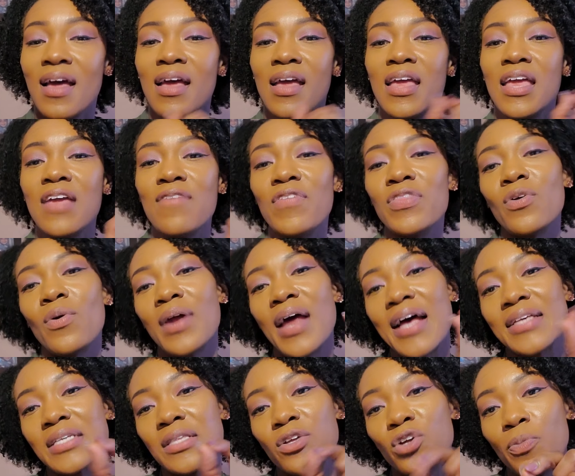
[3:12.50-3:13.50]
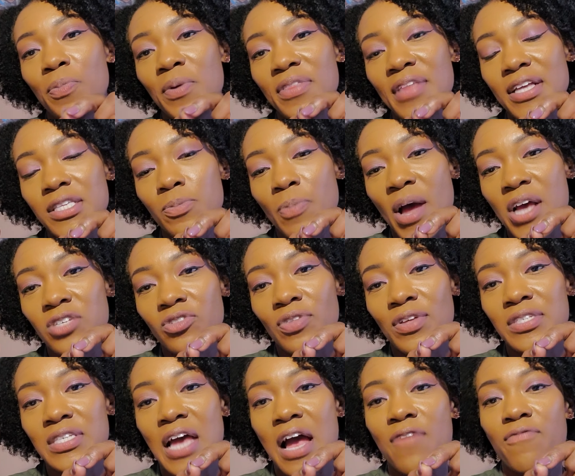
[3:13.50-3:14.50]
Even though it has a little bit of that spice with the
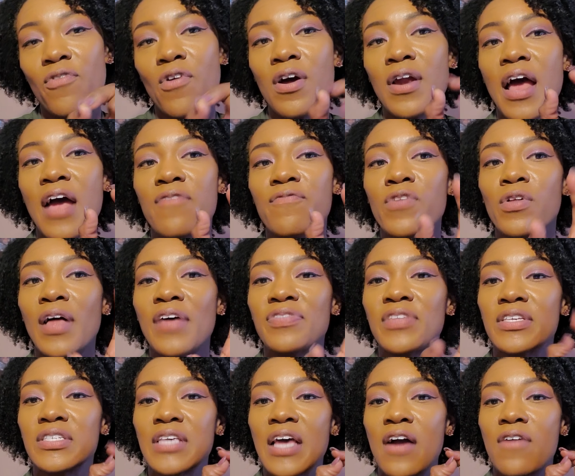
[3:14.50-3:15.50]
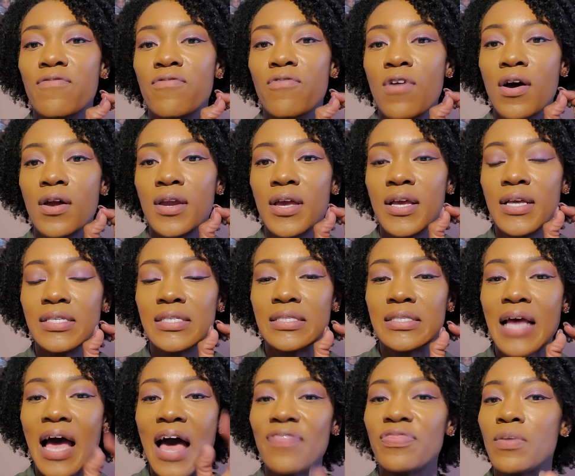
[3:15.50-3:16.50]
saffron, I feel like the saffron is
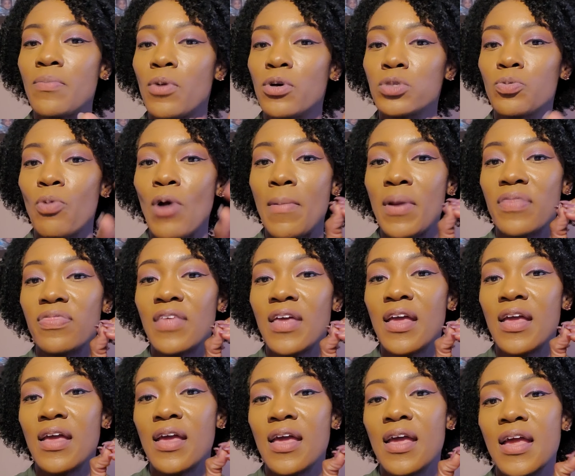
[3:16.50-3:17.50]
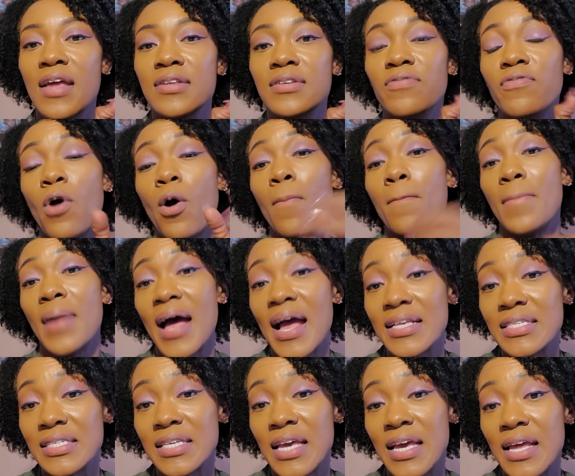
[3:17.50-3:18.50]
not the most prominent thing. It on my
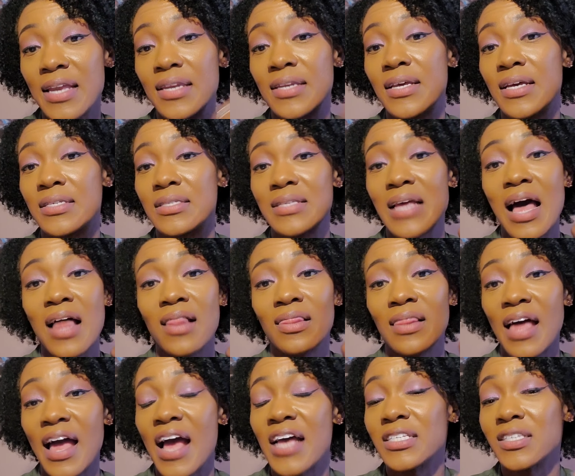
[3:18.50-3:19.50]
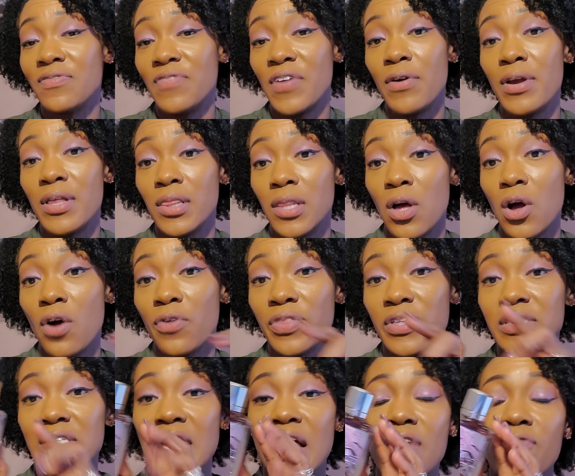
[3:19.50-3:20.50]
skin does not last very long, the
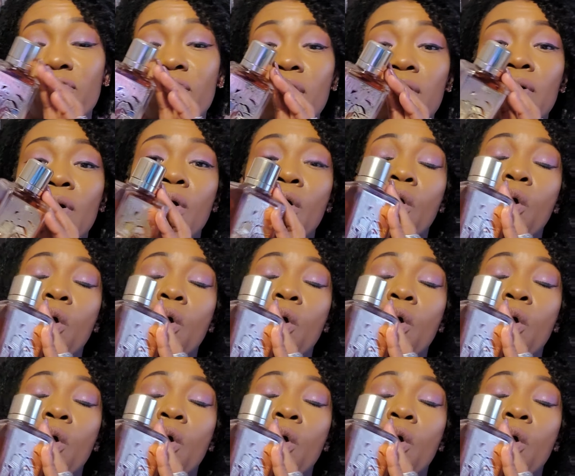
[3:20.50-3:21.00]
saffron.